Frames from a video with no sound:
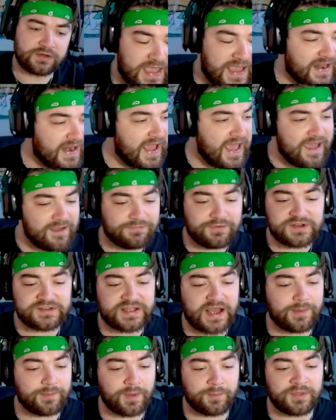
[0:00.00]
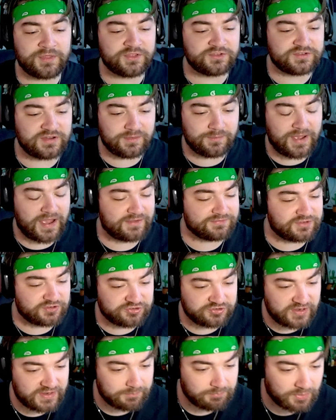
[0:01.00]
And every time I'm in the gym, I have to
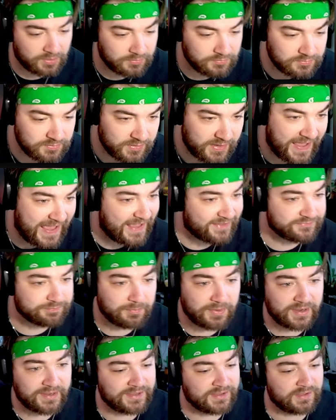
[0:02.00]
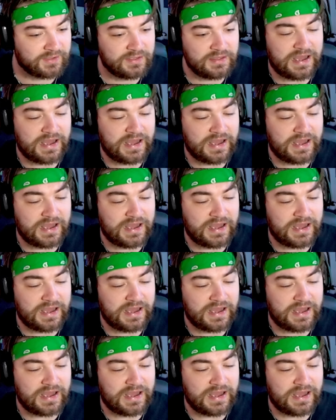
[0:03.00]
shit, bro. Ask Mike.